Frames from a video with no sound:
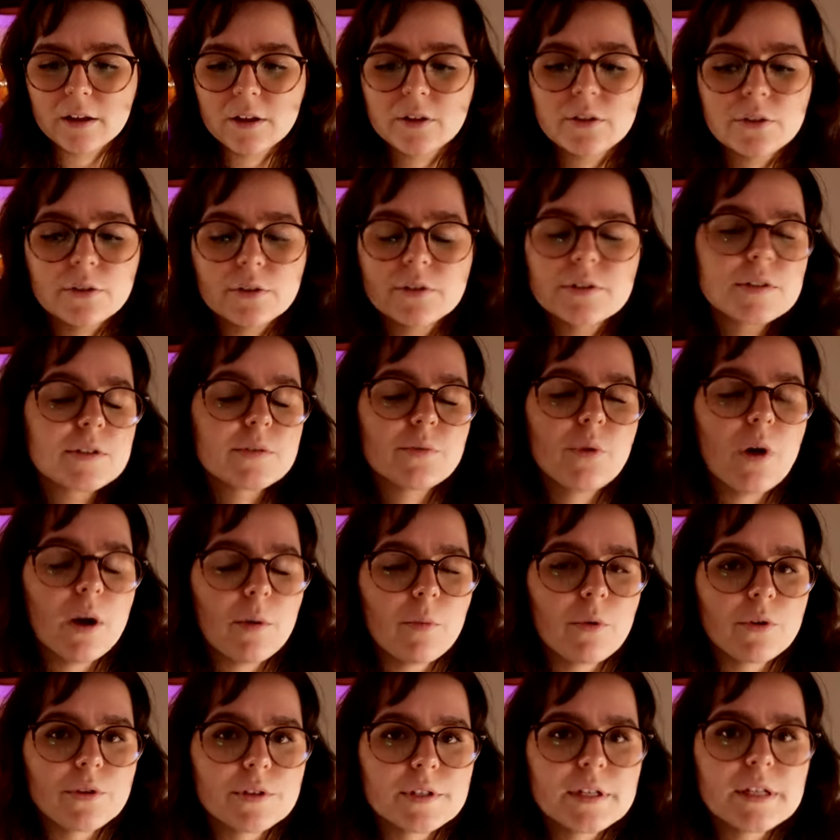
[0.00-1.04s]
good as to what I
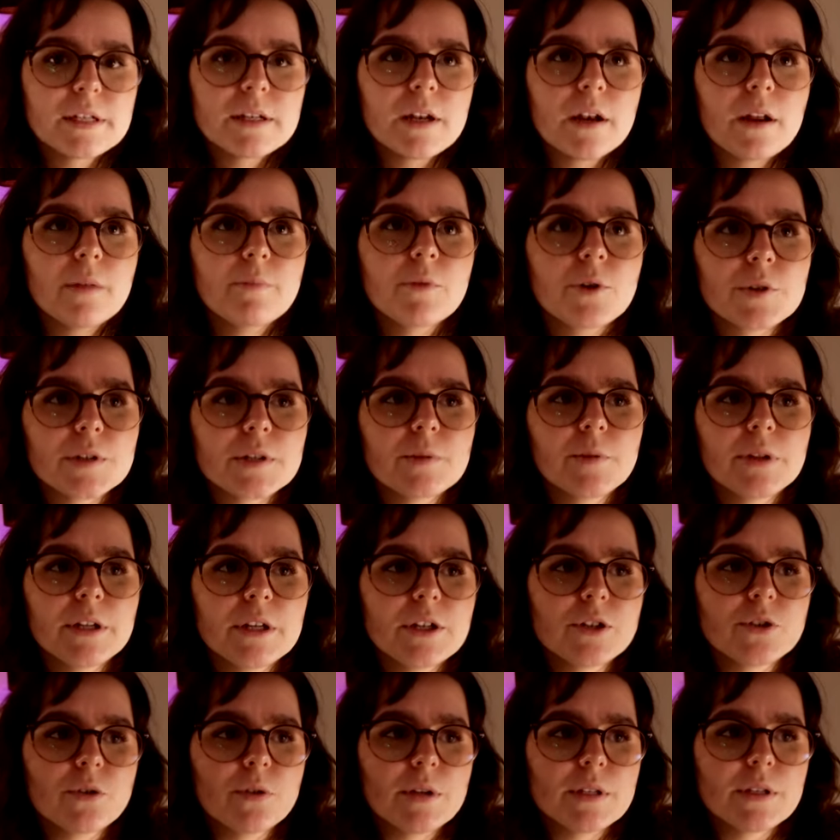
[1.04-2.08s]
wanted, and I'm not someone that
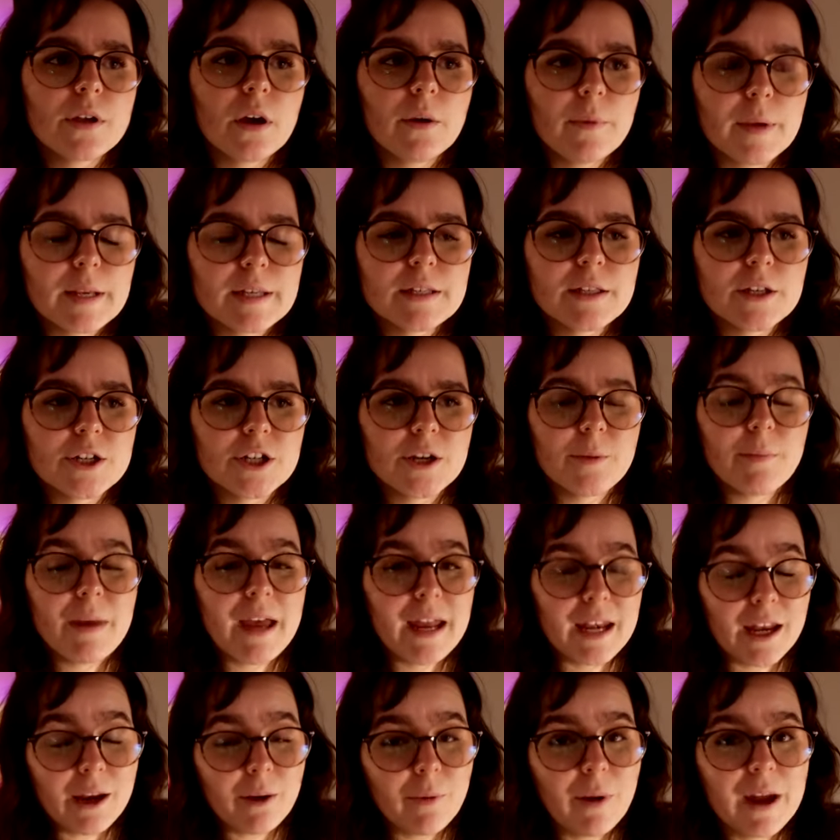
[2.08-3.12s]
enjoys going to the gym
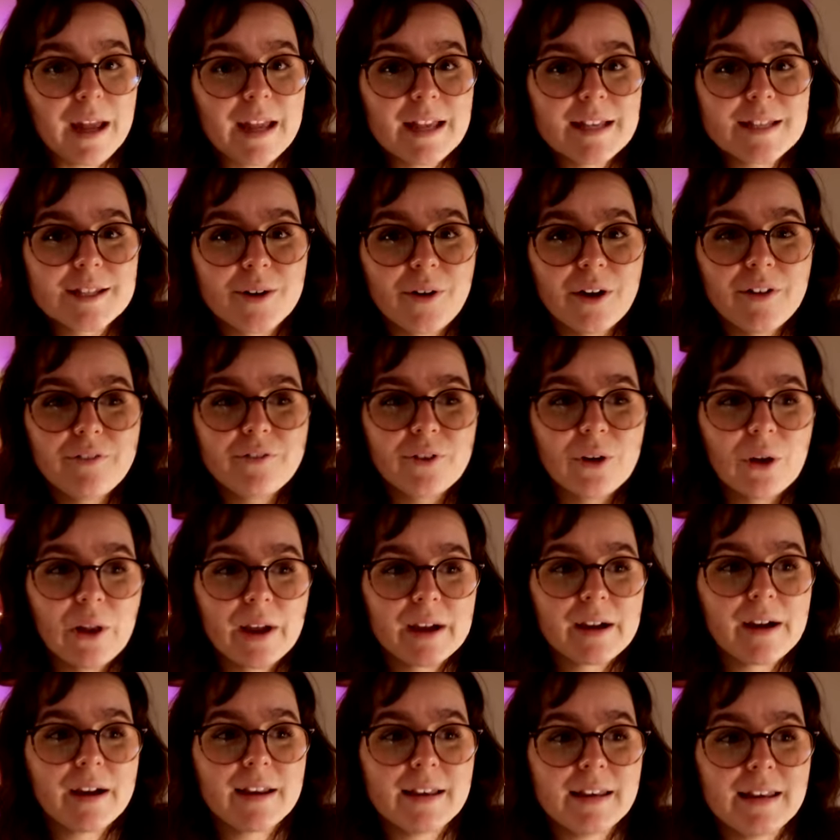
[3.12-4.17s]
anyway, so I feel
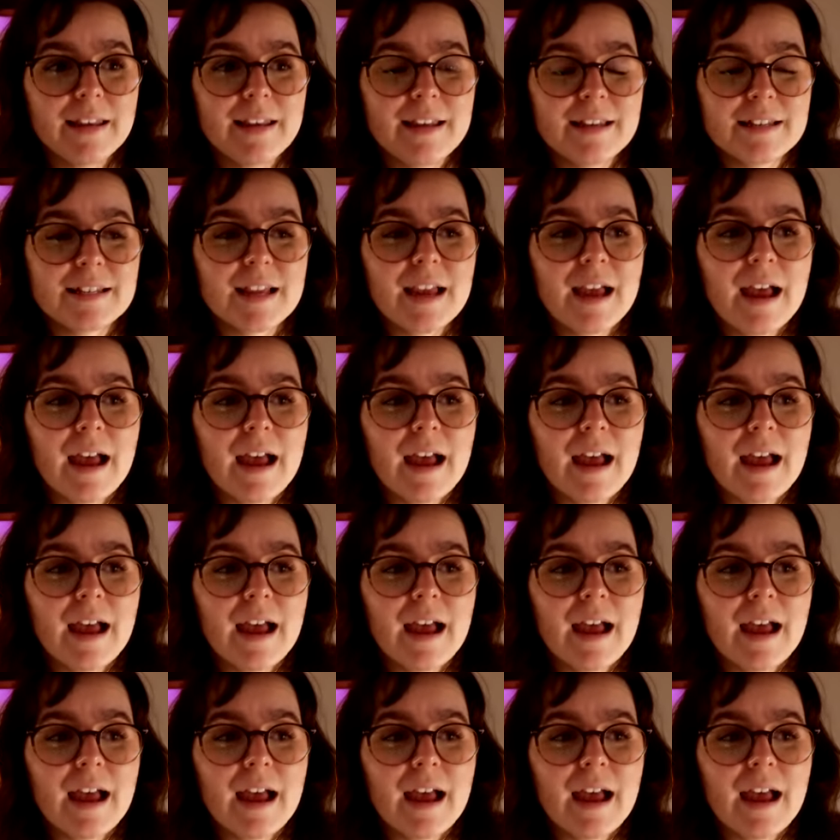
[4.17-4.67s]
like I need